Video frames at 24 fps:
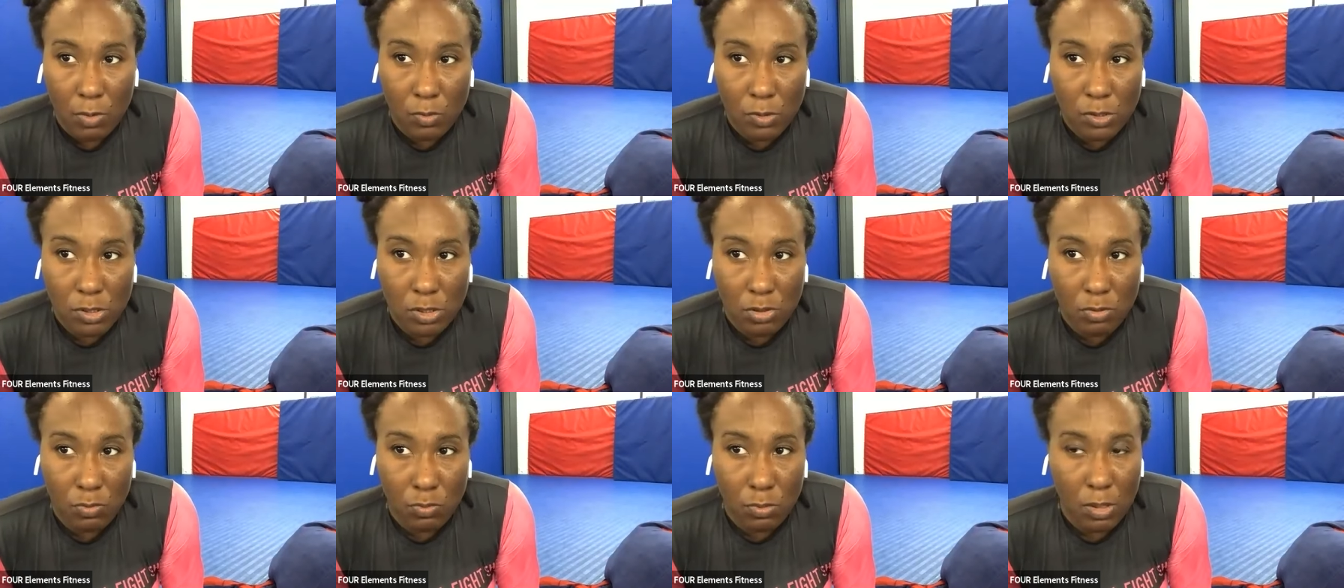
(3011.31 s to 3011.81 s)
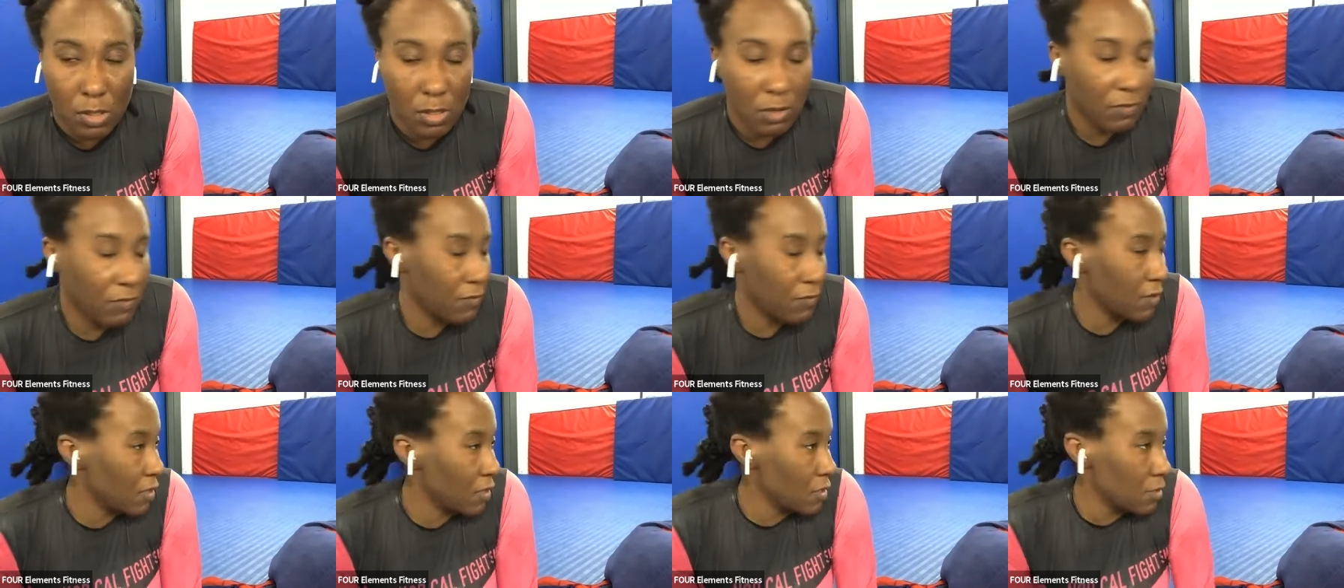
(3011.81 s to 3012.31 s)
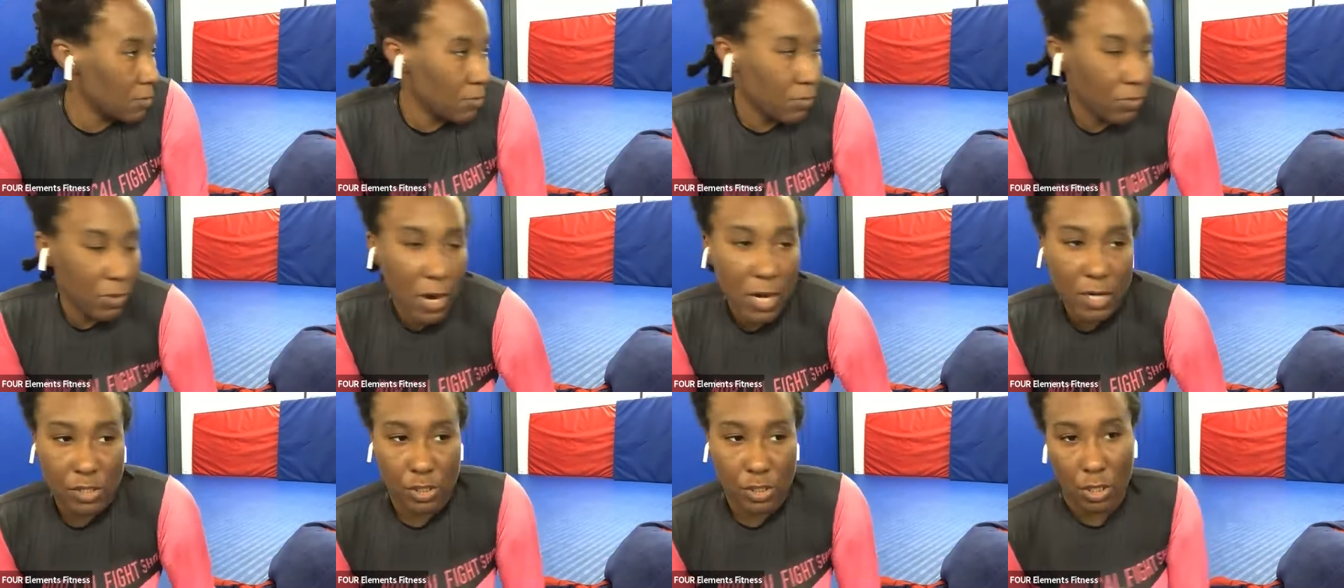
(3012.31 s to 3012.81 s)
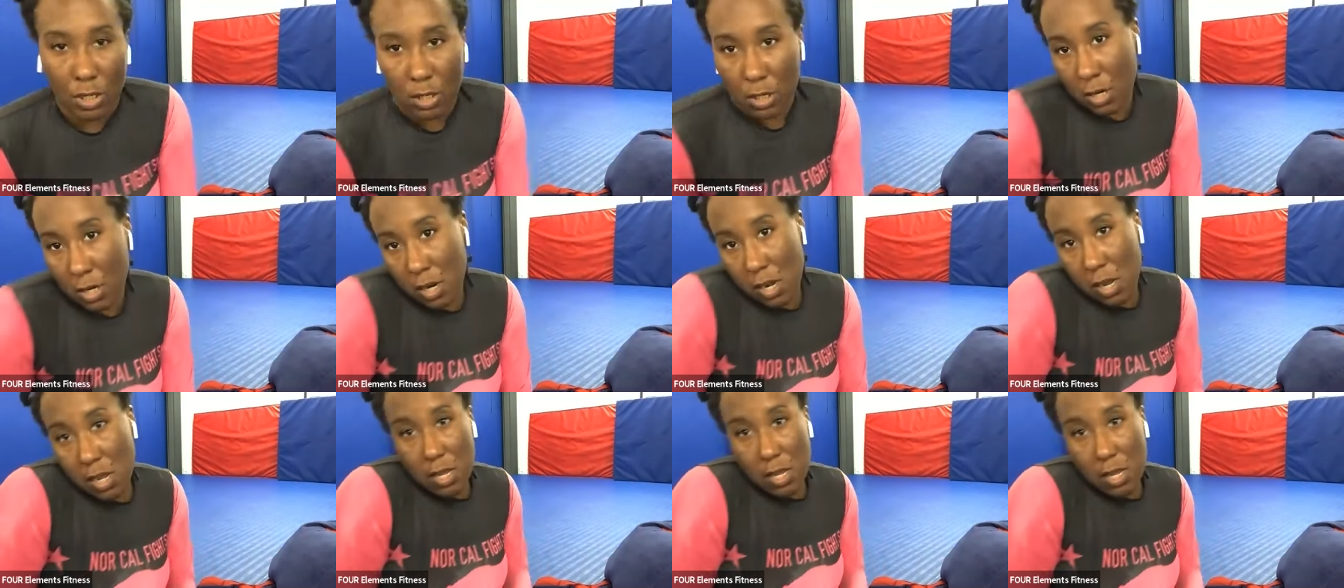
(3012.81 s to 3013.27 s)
I want you to really feel the pressure,